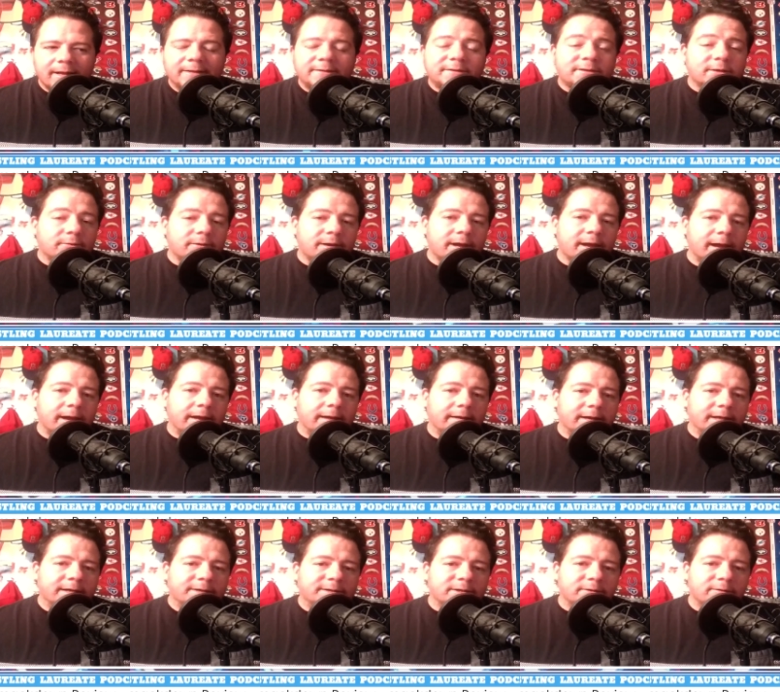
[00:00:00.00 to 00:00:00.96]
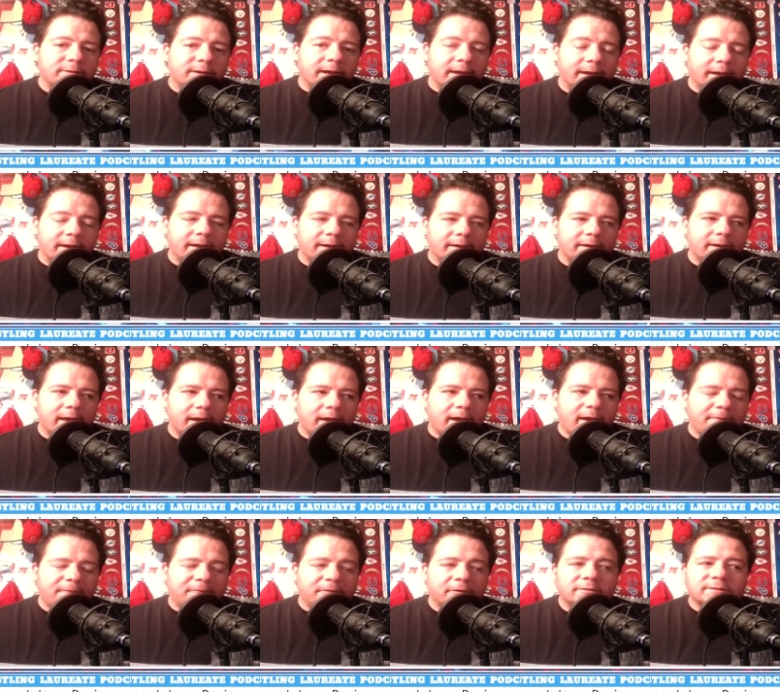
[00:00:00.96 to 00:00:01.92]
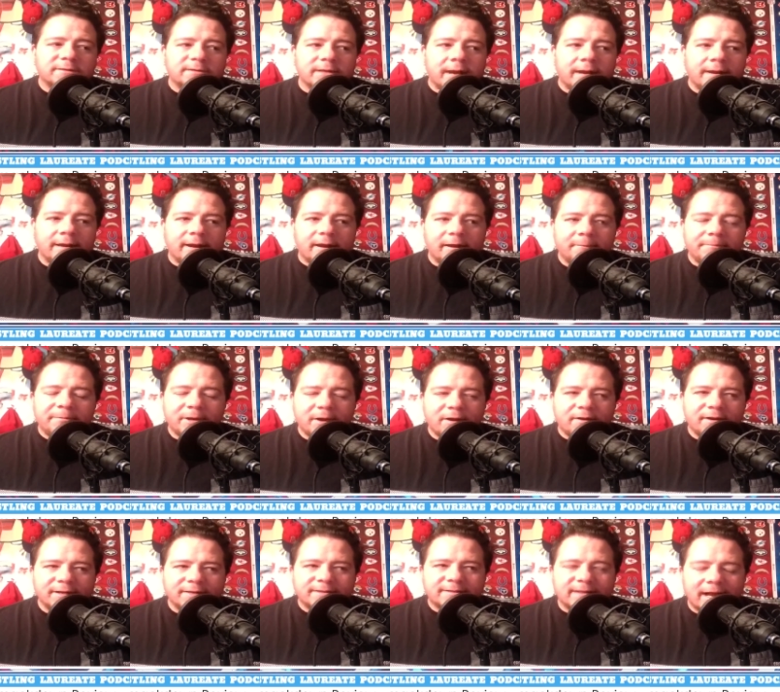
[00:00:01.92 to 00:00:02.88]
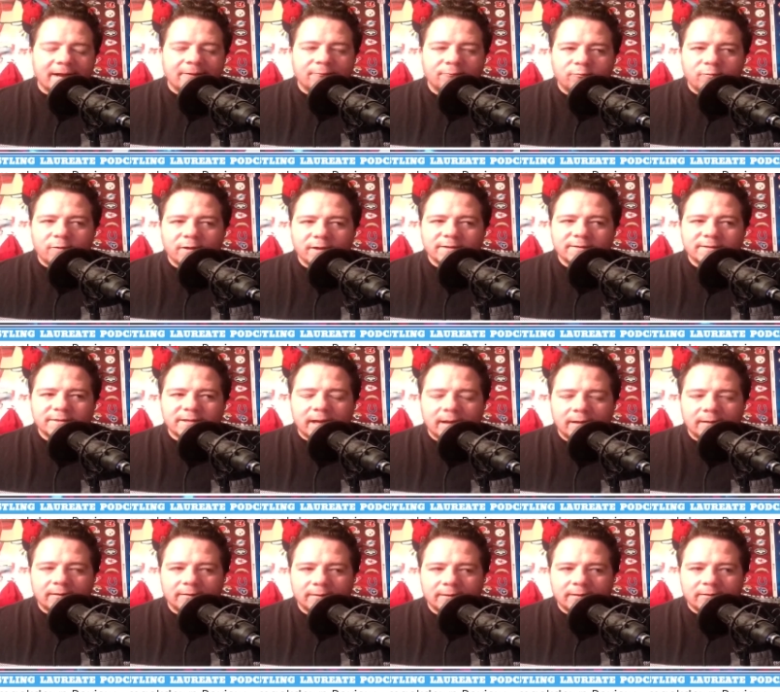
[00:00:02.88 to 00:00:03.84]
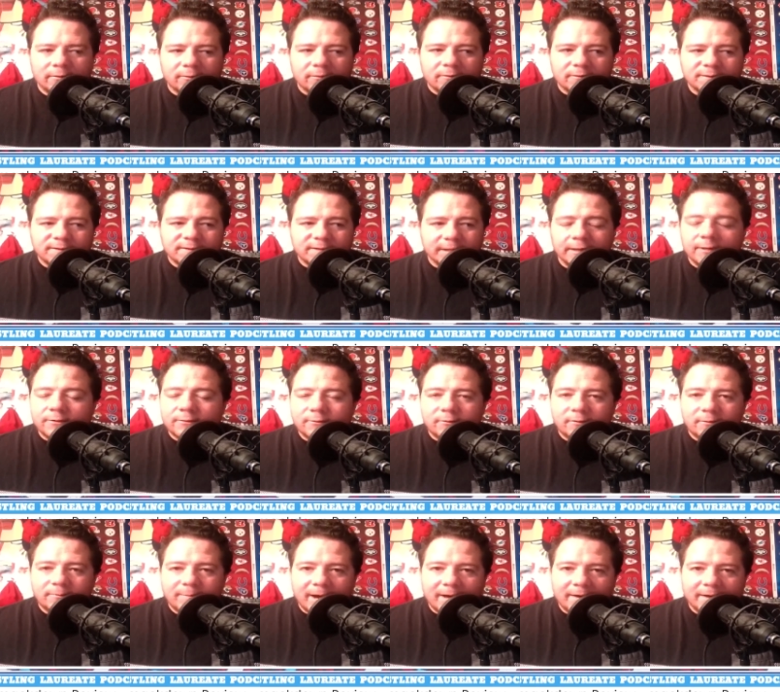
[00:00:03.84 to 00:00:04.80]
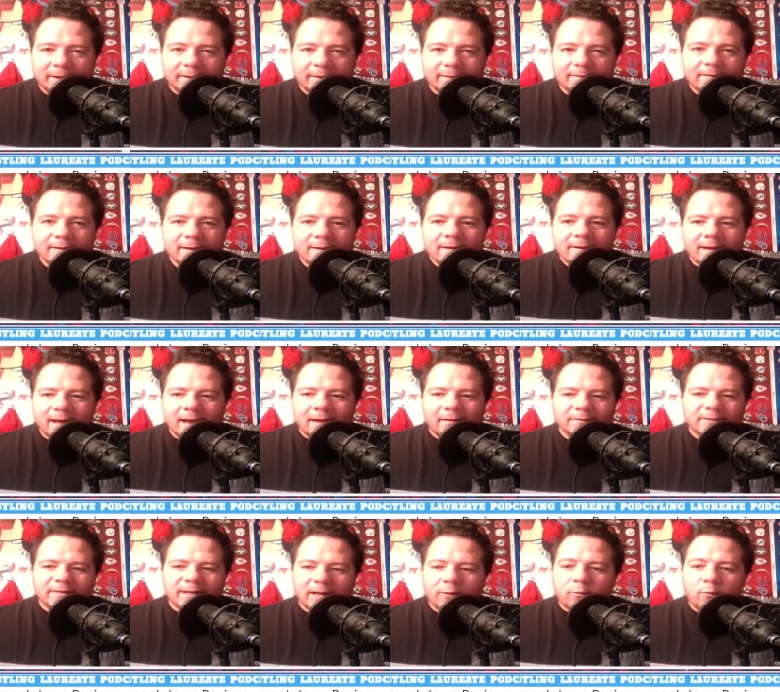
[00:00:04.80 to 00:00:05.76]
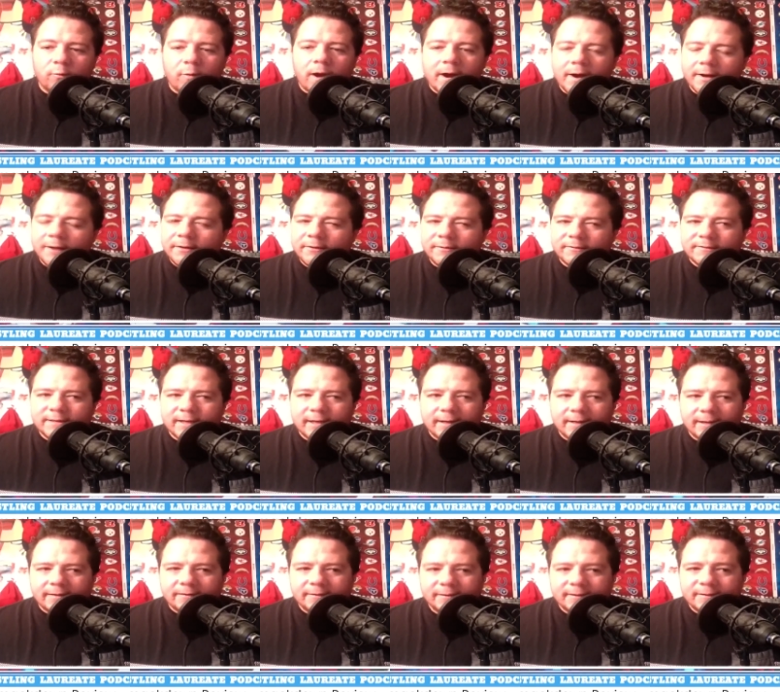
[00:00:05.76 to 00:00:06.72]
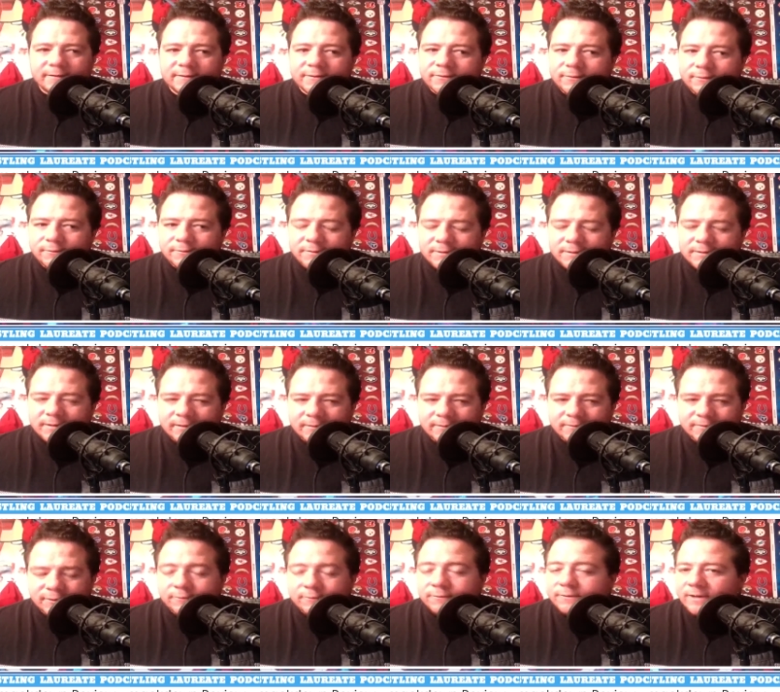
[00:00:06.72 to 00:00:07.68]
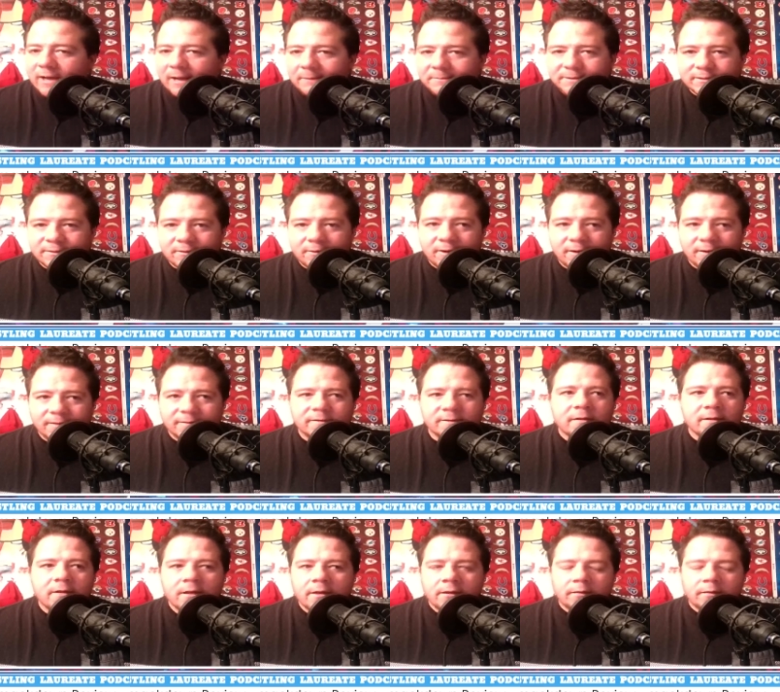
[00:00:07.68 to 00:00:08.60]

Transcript: it's okay. It's okay. And at first, I got to be honest, I was a little cynical about it. I was like, why are you taking these two two top stars?